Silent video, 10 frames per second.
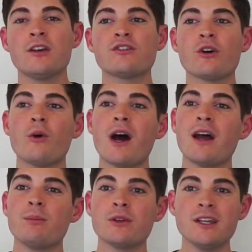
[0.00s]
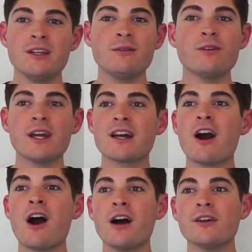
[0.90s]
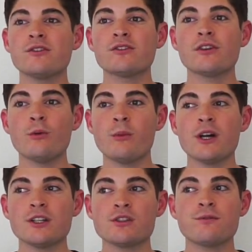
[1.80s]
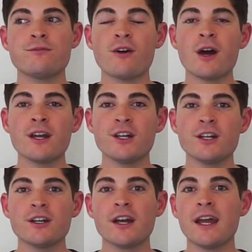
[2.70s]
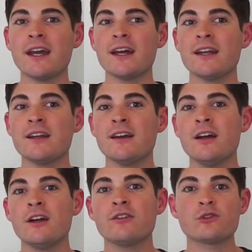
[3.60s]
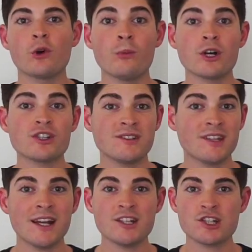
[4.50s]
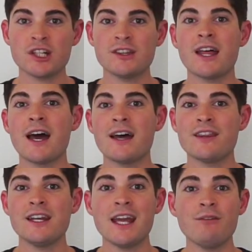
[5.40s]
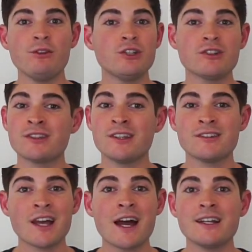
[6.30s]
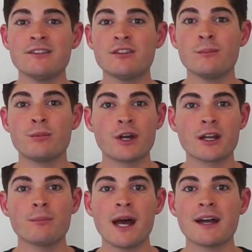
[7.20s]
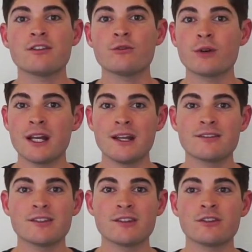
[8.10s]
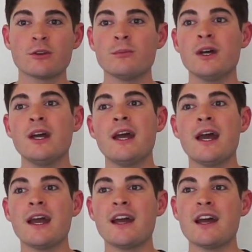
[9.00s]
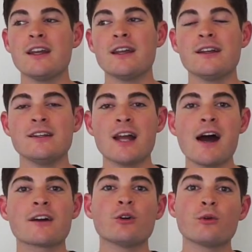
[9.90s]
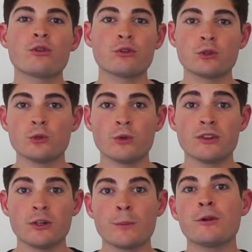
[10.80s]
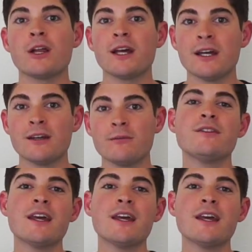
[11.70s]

So I believe it caught so much fire and so much attention that the Navy just decided to bring back the rating system and not go through with their plan.